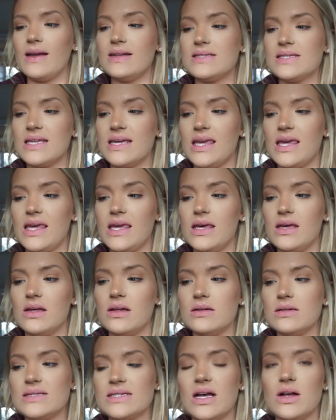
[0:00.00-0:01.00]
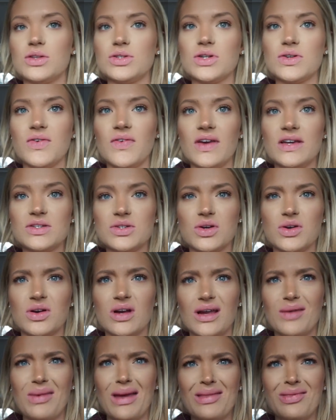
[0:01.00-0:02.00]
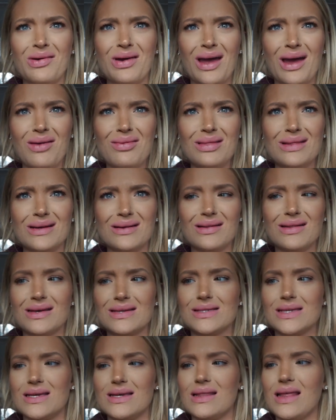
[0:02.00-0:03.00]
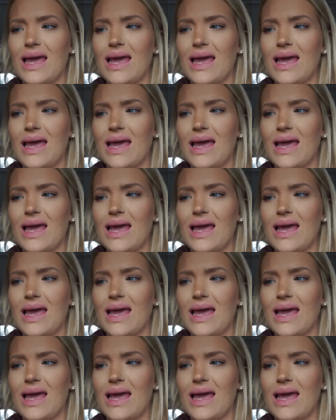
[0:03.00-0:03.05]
It's the Kiehl's Ultra Facial Cream, and look how little this is.